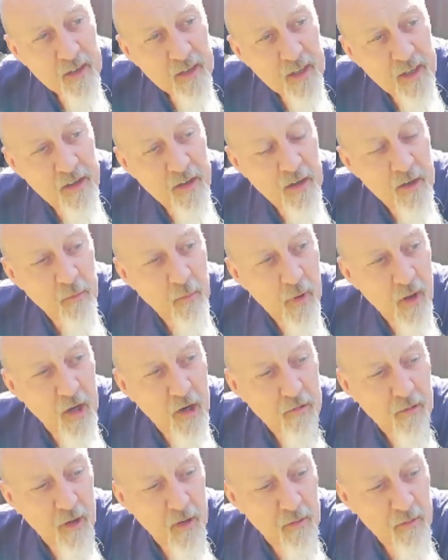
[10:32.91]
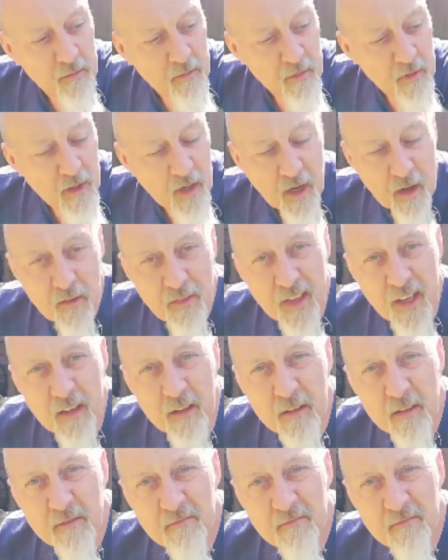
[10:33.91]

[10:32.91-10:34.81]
in her micro clothing.